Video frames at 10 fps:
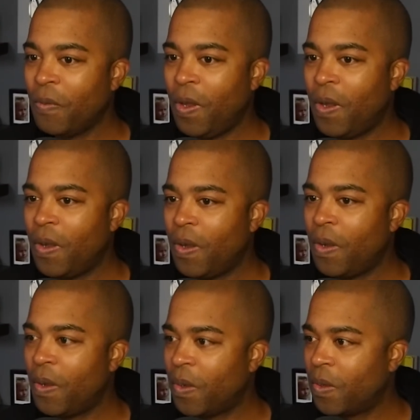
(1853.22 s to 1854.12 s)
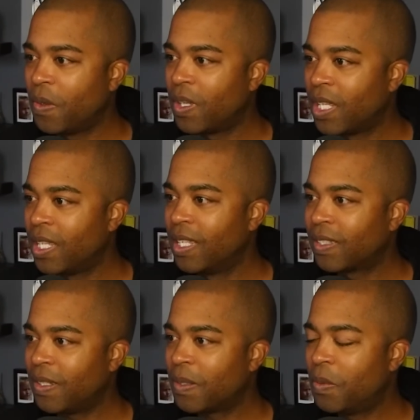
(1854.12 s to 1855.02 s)
Whoa!
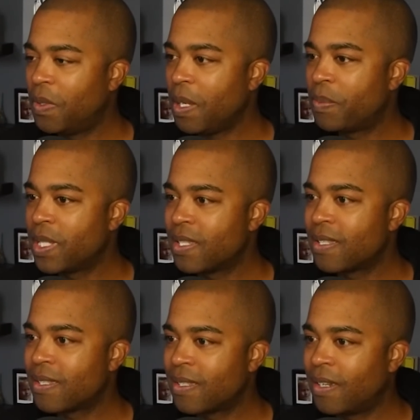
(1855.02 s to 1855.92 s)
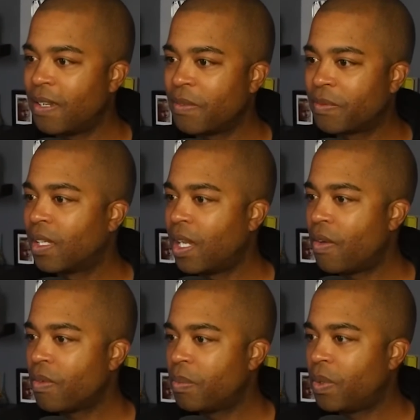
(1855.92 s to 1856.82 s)
Got all the weapons and stuff.
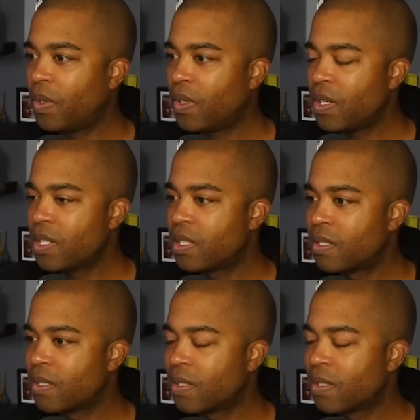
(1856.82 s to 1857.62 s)
Hoverboards.